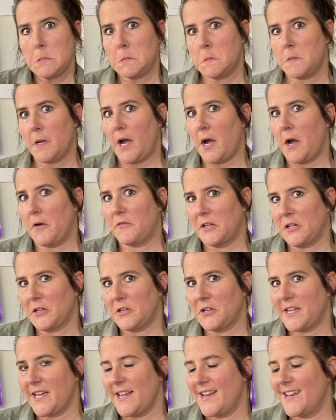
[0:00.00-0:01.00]
I have to
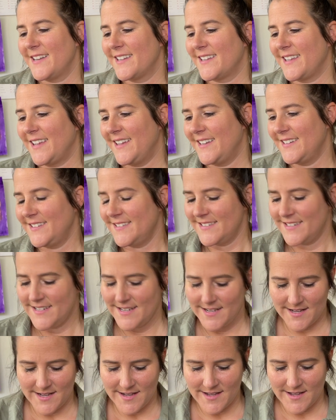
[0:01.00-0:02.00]
look at it again.
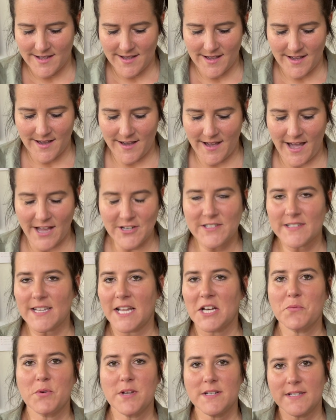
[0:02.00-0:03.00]
I just
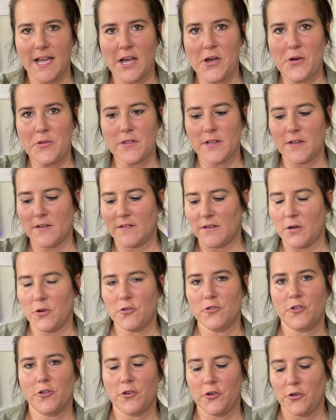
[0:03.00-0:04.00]
kind of went down the
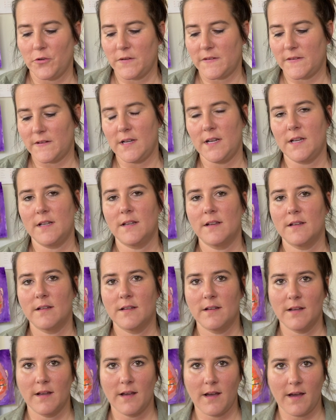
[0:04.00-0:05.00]
So True seed
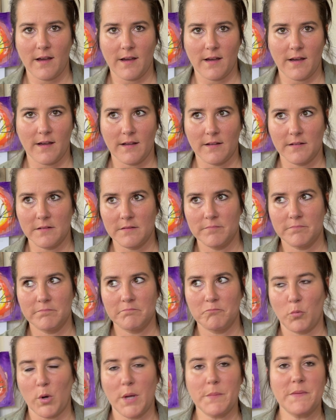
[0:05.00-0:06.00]

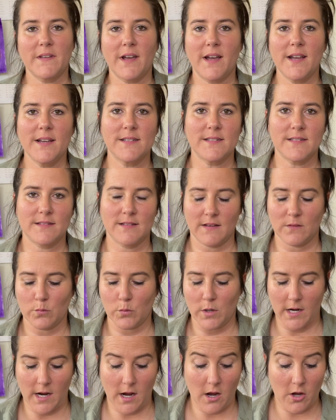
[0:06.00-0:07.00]
website. That's
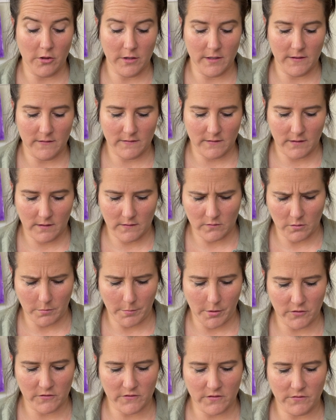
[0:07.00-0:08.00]
where I got all these seeds, or
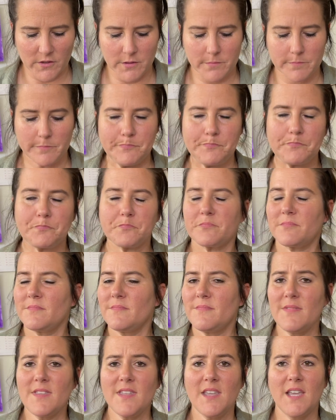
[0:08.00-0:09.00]
most of them.
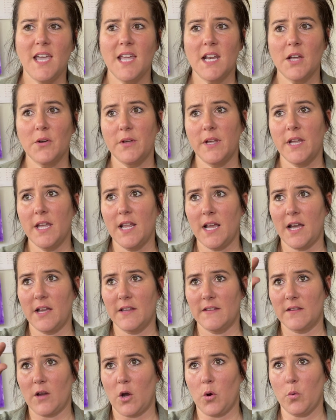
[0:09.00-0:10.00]
And
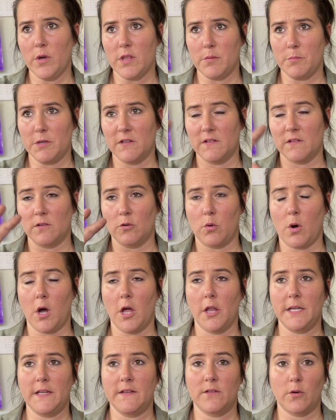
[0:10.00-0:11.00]
I saw what the medicinal
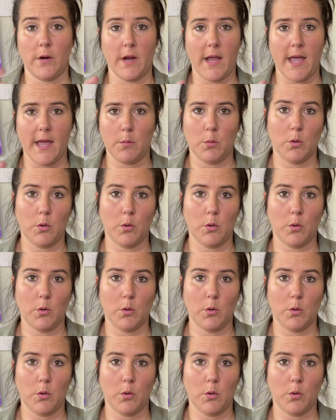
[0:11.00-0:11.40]
qualities or edible